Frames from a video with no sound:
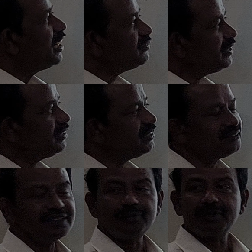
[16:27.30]
as we
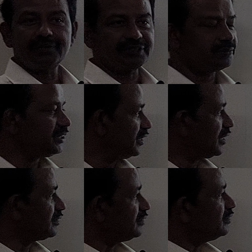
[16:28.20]
increase the number of terms in
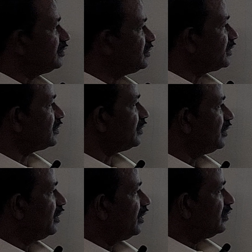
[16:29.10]
class. It just,
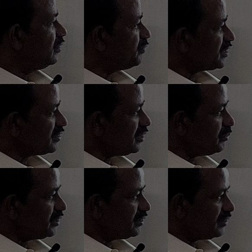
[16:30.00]
the first
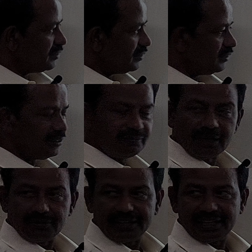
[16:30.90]
term is
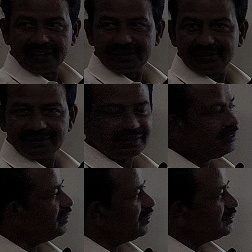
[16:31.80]
involved here.
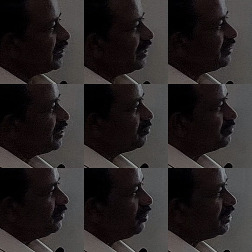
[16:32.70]
Second
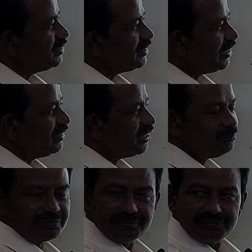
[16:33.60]
term, look at the second
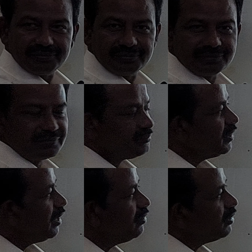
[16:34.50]
term
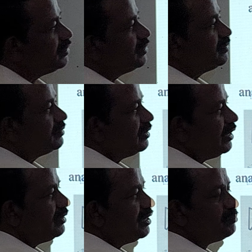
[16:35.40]
and look at the
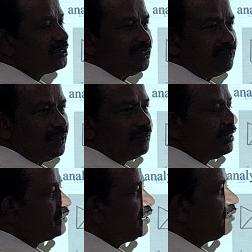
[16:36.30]
3 terms
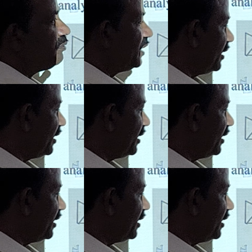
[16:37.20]
involved in the